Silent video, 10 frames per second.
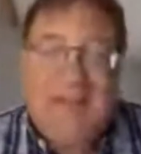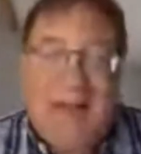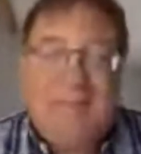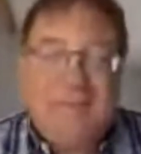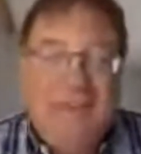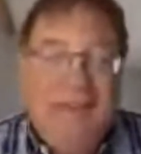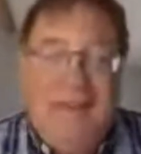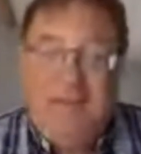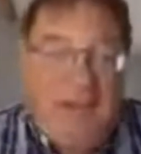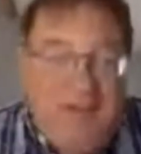big
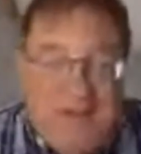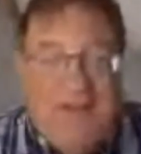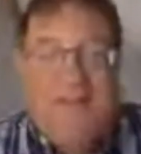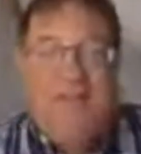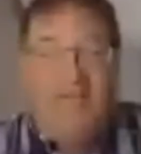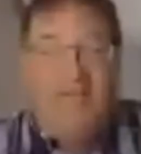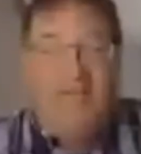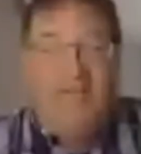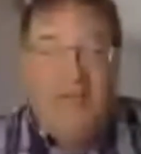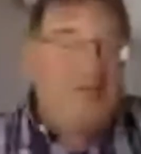steps, changes
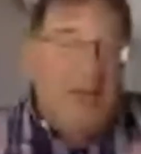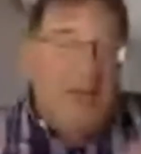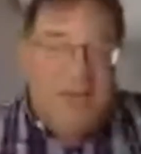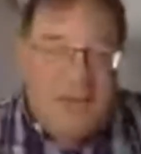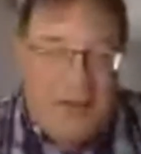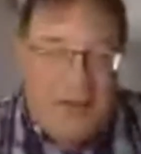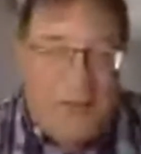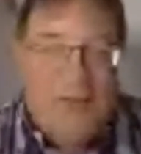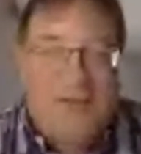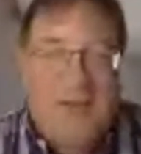in values,
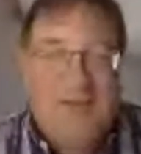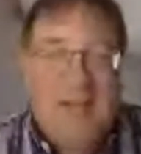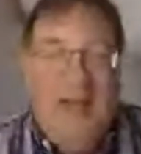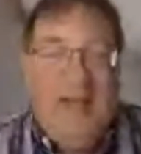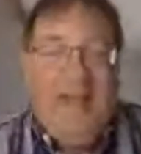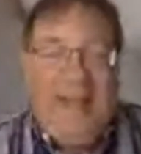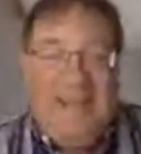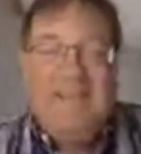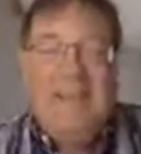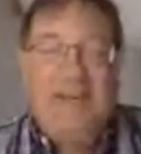changes in approaches.
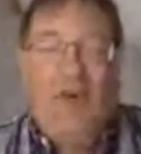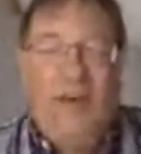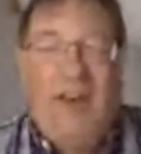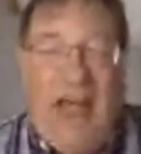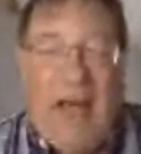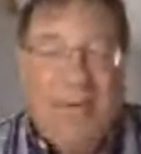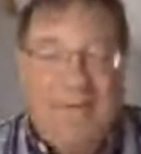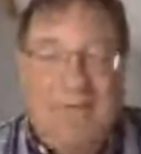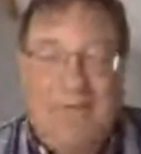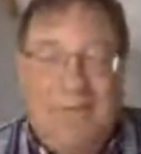Is it going to
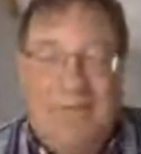happen?